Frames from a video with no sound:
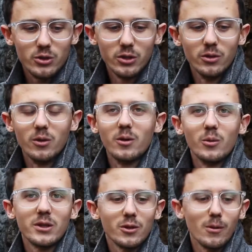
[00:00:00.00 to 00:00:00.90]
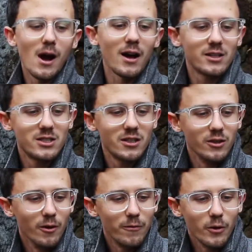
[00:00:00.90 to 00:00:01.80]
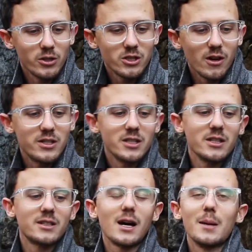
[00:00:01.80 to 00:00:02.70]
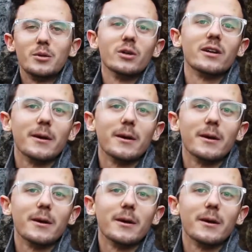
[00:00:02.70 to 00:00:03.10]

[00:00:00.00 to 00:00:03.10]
you do with the rocks? Your first artistic time doing